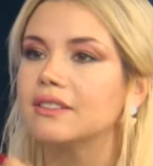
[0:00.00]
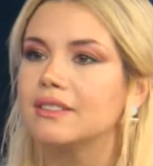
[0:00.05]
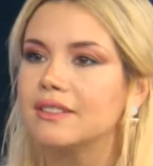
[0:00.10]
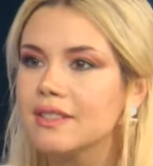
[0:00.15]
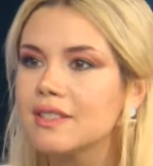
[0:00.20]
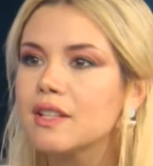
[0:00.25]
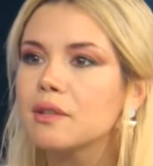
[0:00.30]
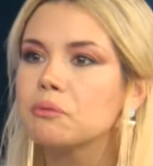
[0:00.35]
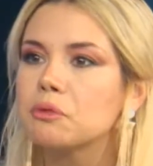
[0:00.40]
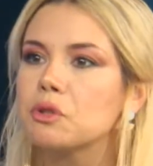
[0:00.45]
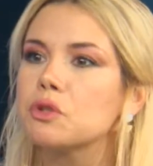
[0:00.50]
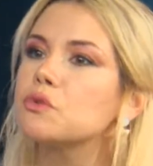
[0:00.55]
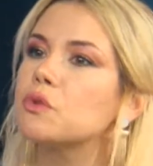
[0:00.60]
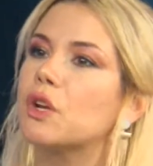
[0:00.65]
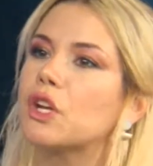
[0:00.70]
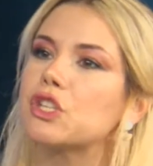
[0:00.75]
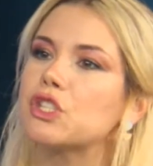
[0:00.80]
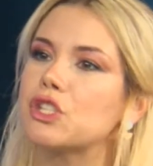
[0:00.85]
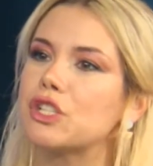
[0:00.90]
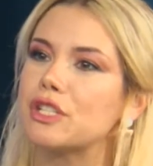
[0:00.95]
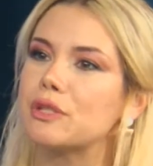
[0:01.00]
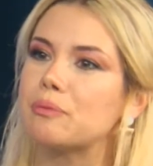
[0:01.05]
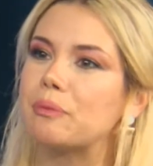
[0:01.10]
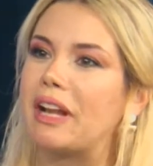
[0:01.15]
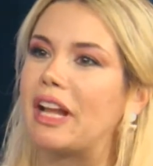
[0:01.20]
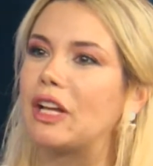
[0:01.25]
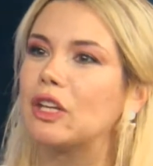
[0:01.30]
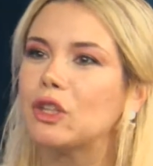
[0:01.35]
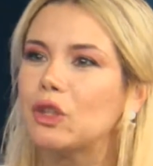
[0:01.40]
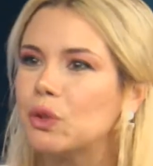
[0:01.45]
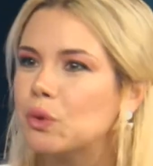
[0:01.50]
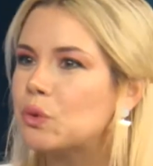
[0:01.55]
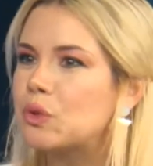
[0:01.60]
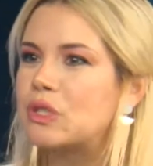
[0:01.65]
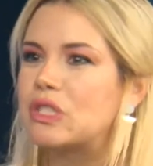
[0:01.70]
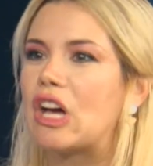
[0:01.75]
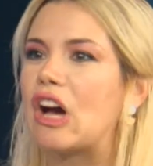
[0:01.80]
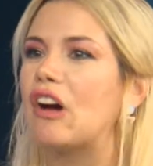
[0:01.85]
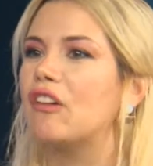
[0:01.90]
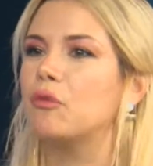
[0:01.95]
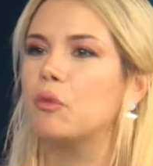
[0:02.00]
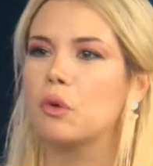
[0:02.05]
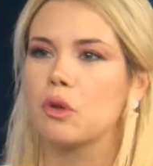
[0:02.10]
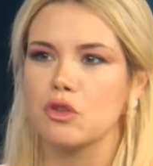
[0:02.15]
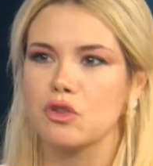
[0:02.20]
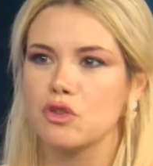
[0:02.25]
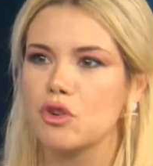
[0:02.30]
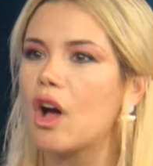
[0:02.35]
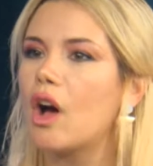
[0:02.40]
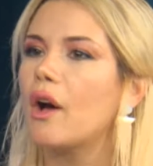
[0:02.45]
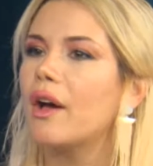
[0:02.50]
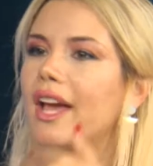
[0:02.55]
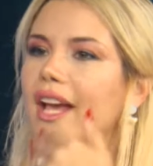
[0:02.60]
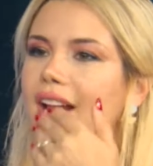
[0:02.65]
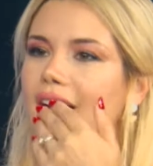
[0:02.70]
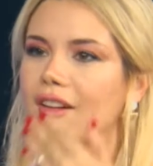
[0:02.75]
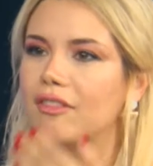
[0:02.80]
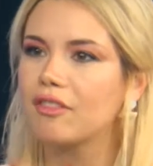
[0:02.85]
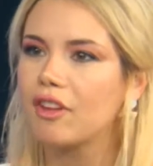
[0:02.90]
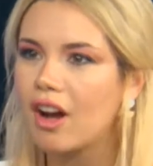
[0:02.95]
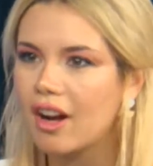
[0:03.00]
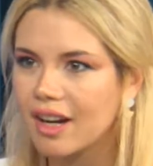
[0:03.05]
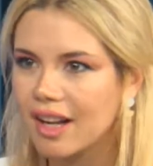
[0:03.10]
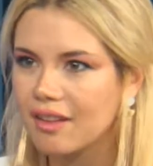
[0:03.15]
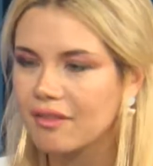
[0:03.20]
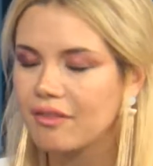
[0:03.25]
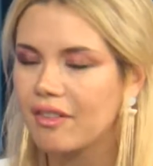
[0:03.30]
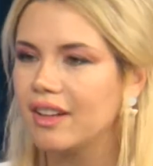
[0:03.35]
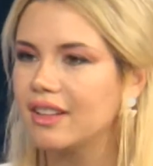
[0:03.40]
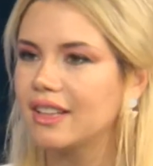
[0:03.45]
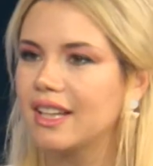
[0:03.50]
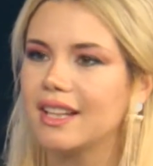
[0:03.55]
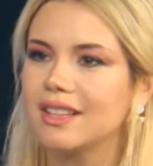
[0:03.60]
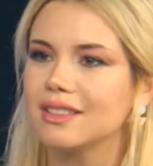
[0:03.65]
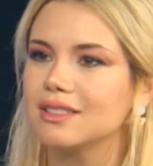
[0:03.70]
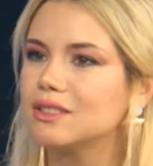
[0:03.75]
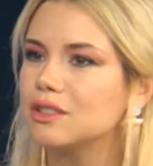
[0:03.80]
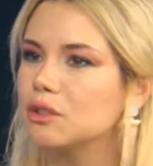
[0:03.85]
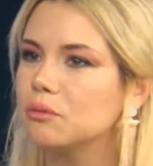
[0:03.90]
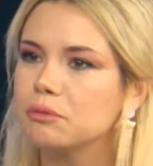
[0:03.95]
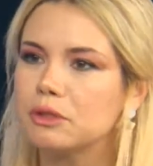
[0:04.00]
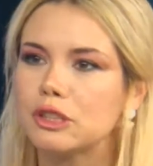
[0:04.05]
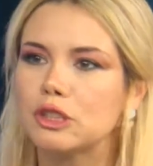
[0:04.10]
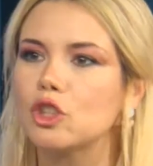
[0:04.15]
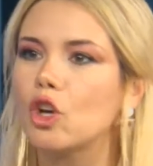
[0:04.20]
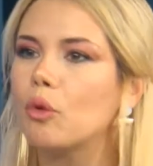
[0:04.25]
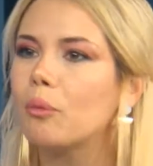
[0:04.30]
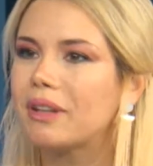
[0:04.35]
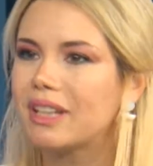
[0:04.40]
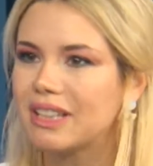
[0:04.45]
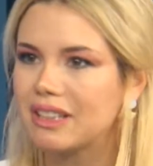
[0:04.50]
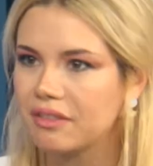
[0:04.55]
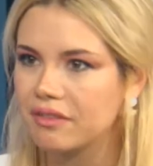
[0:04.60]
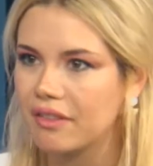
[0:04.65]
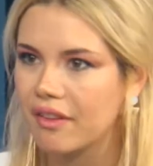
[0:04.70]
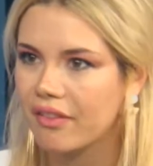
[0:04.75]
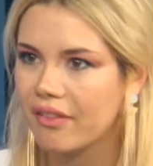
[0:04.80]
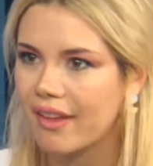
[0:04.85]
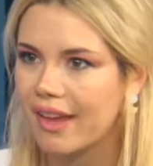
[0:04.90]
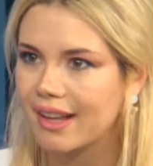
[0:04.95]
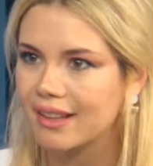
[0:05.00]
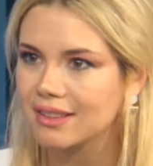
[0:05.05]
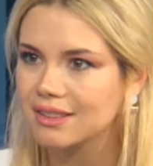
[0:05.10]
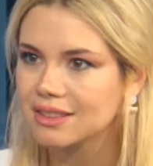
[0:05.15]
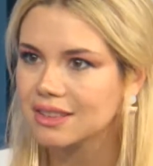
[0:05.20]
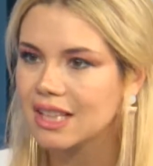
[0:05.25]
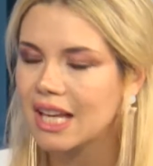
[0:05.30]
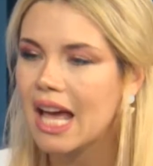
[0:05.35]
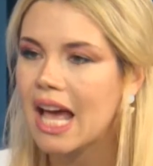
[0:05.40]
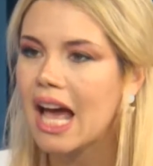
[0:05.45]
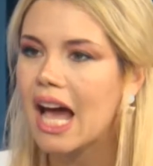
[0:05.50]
This administration has been accused of withdrawing, of cutting fundings to so many different things.